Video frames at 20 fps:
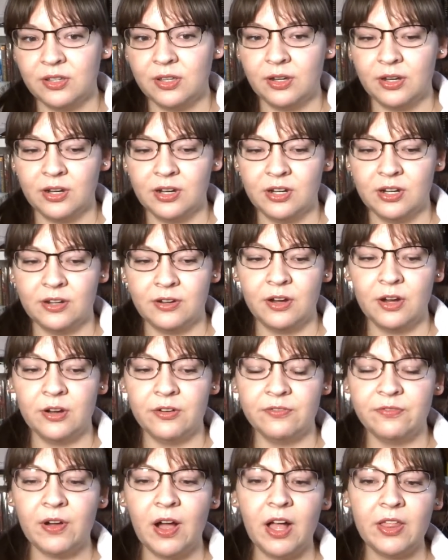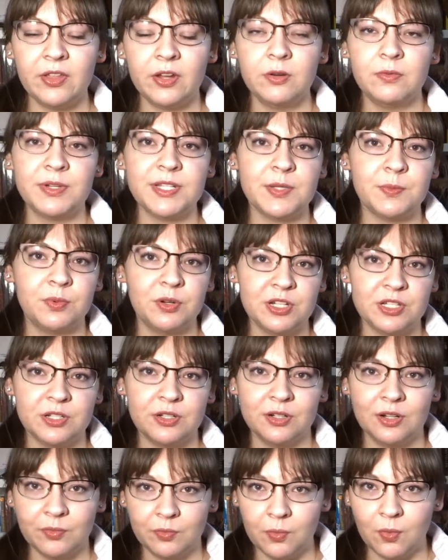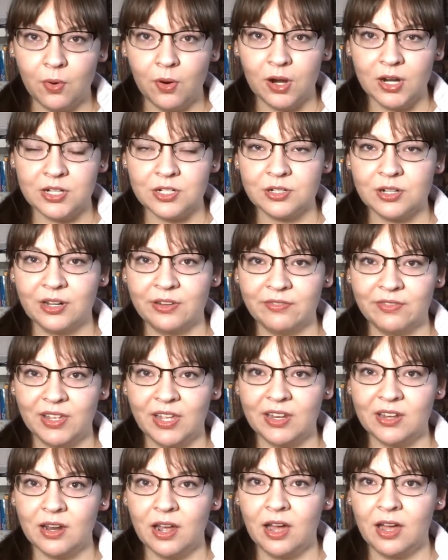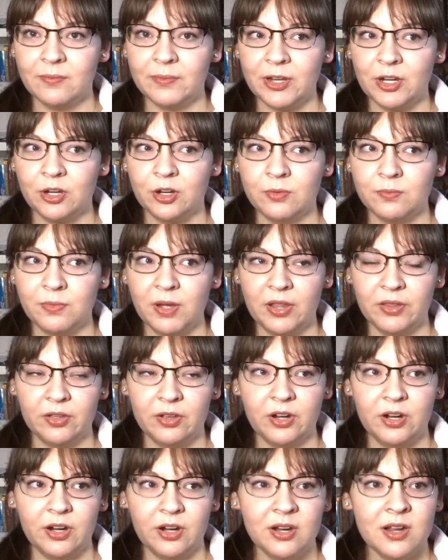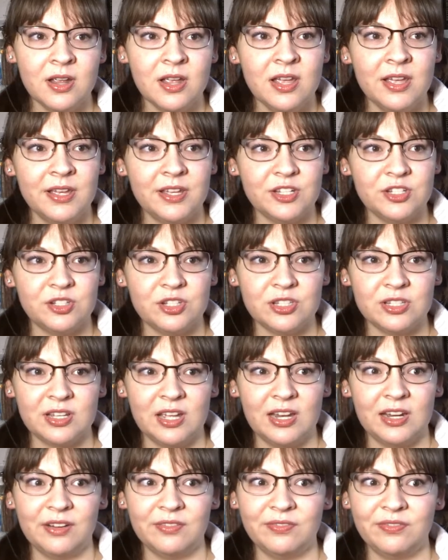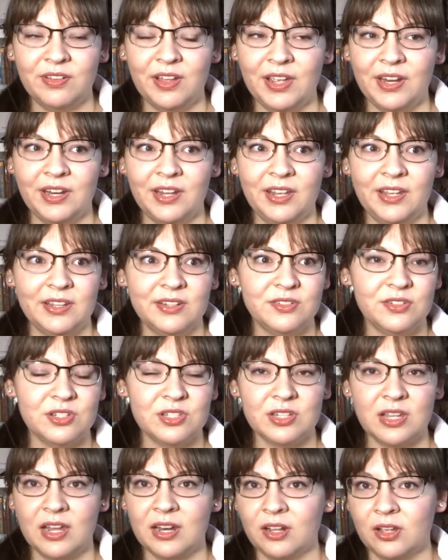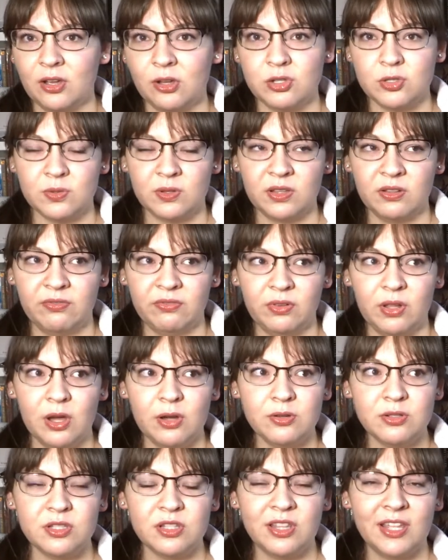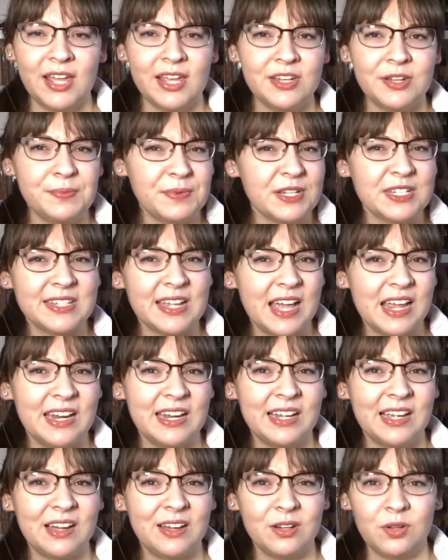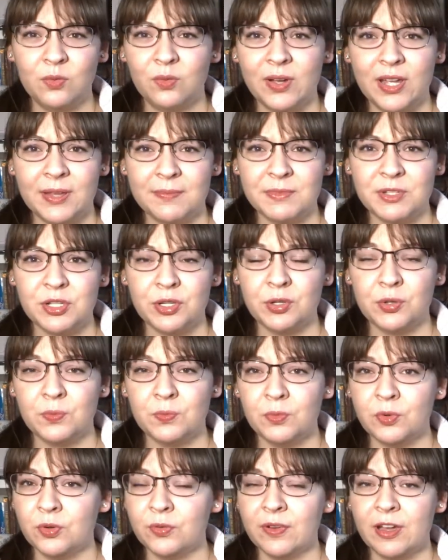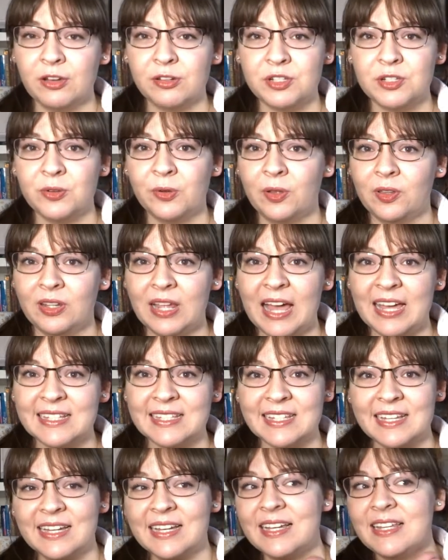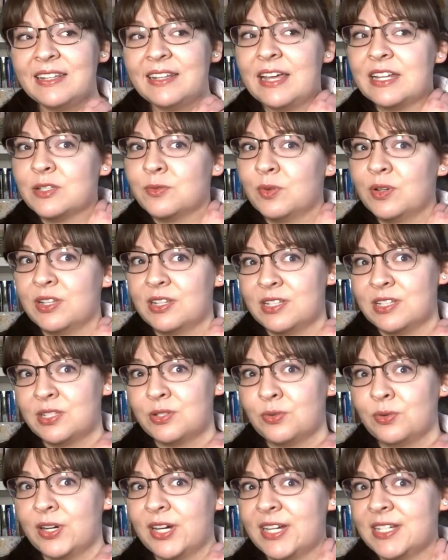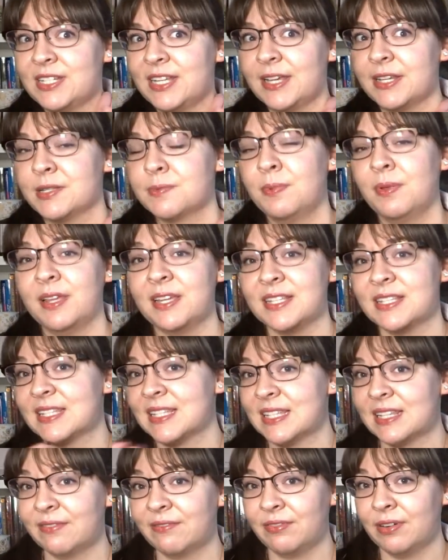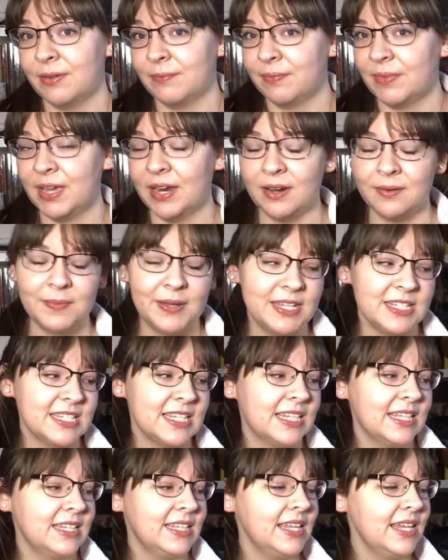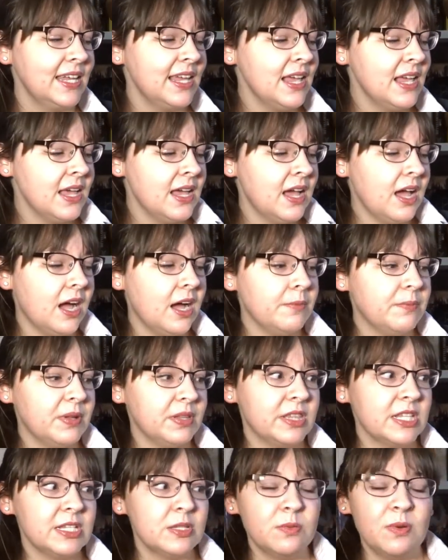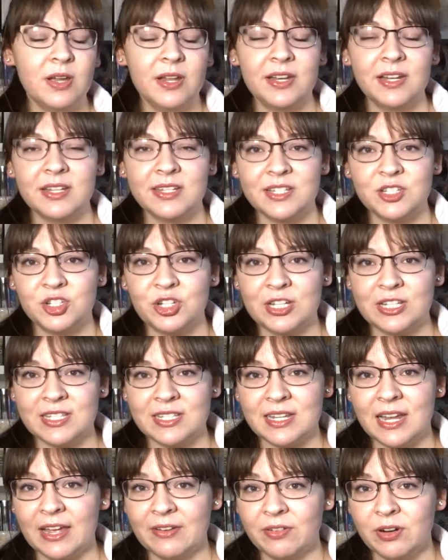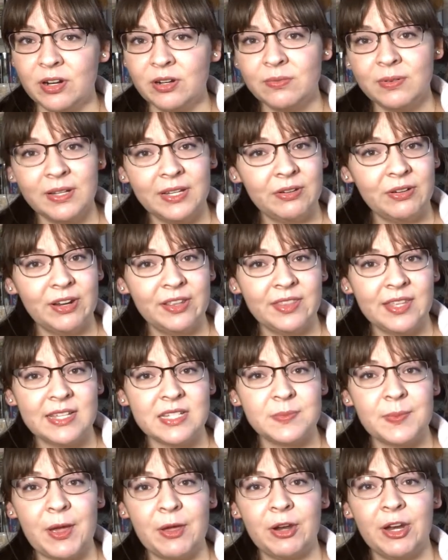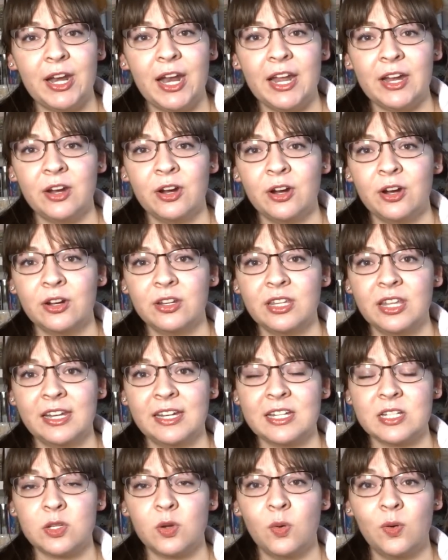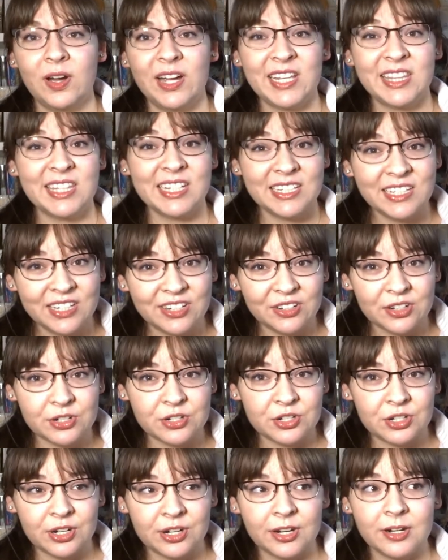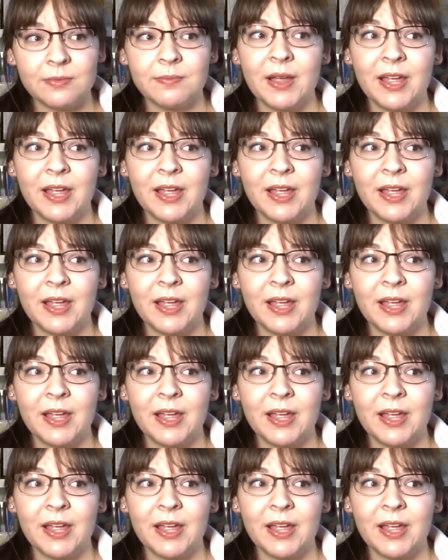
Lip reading: Her father was a prisoner of war during Vietnam, and her mother is just kind of flighty and just kind of goes with the flow. So they end up deciding on a whim to move out to Alaska, and that's where the story takes place from there, basically. But this one is just, I've heard really great things about it. I heard that it's quite the tearjerker.